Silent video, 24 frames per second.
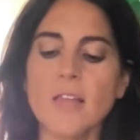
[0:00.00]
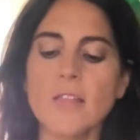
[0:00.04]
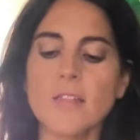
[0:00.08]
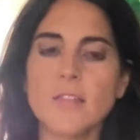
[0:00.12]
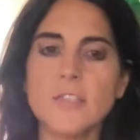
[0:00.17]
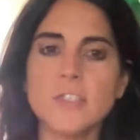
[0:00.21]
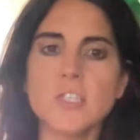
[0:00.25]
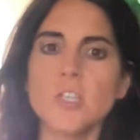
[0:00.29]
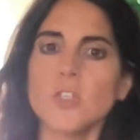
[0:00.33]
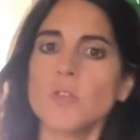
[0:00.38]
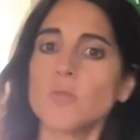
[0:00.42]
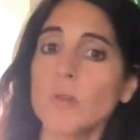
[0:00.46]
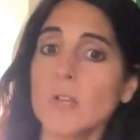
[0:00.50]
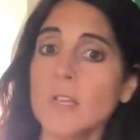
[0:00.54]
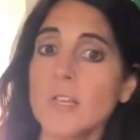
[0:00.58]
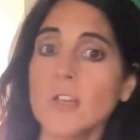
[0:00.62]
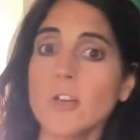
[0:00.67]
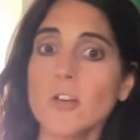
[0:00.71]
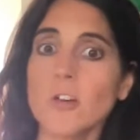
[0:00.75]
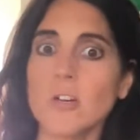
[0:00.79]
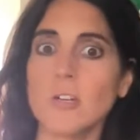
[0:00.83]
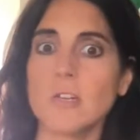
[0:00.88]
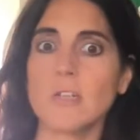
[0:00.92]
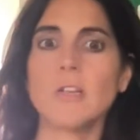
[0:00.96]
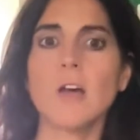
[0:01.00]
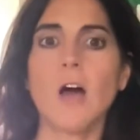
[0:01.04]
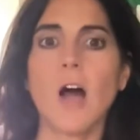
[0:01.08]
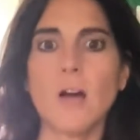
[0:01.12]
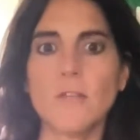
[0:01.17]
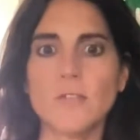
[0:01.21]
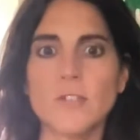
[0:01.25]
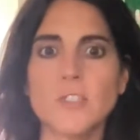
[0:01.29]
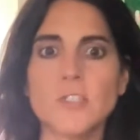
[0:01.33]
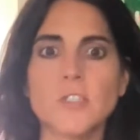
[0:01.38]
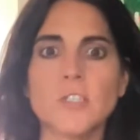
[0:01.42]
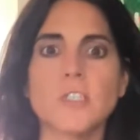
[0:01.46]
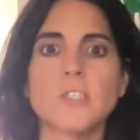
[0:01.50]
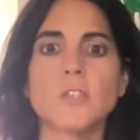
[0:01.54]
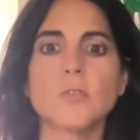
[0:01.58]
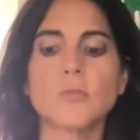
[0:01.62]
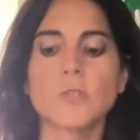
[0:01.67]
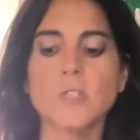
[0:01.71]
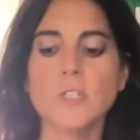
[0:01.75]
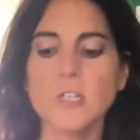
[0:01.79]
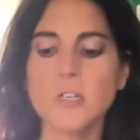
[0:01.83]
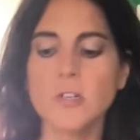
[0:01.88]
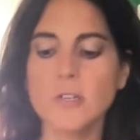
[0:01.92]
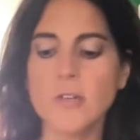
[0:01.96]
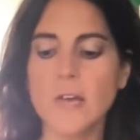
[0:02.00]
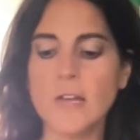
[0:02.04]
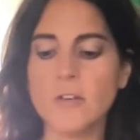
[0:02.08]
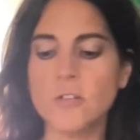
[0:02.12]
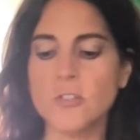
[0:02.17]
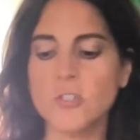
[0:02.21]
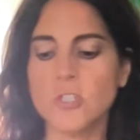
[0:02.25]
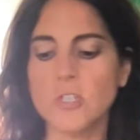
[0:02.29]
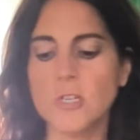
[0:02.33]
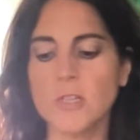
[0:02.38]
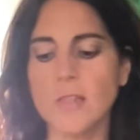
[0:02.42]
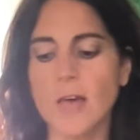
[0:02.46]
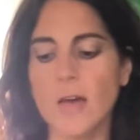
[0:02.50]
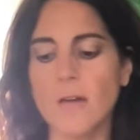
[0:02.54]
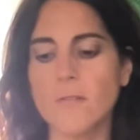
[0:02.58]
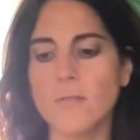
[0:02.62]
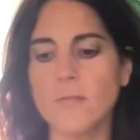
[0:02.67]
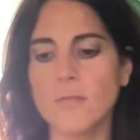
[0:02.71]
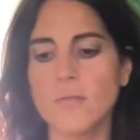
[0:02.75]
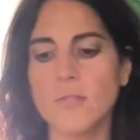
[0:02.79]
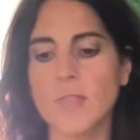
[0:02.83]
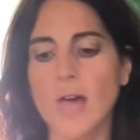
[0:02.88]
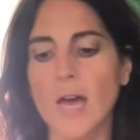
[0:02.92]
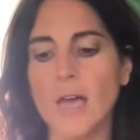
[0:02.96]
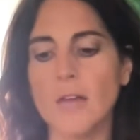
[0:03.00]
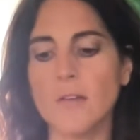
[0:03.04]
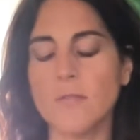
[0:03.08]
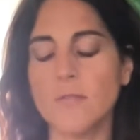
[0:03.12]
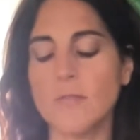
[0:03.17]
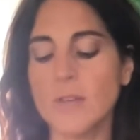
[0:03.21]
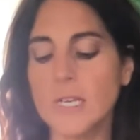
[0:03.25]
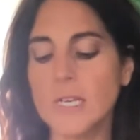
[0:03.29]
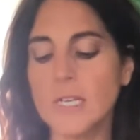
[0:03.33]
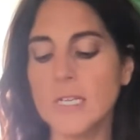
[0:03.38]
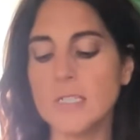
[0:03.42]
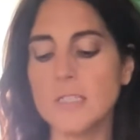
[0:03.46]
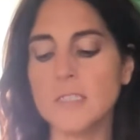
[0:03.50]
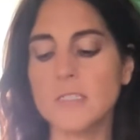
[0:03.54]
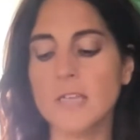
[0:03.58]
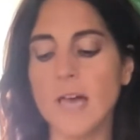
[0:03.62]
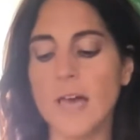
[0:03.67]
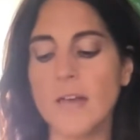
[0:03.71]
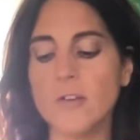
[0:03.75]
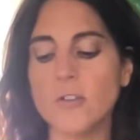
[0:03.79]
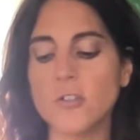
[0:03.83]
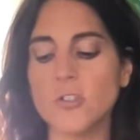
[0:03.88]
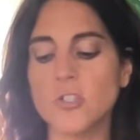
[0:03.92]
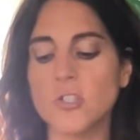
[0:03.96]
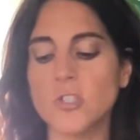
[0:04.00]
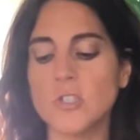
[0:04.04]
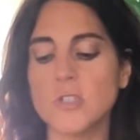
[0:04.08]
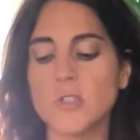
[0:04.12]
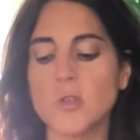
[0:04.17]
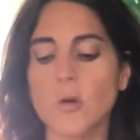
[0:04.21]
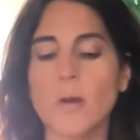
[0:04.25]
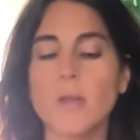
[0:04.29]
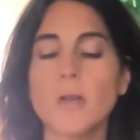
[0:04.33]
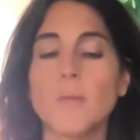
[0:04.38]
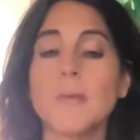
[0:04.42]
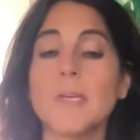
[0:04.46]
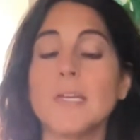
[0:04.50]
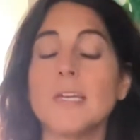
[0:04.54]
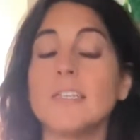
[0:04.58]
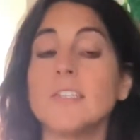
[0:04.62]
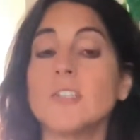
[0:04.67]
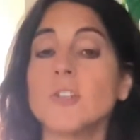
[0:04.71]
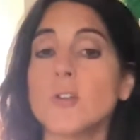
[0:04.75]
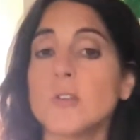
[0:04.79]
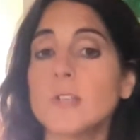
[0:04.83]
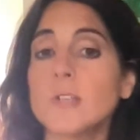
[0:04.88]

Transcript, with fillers: This is really good, obviously. It's really good energy, and that, that Venus energy is going to be in your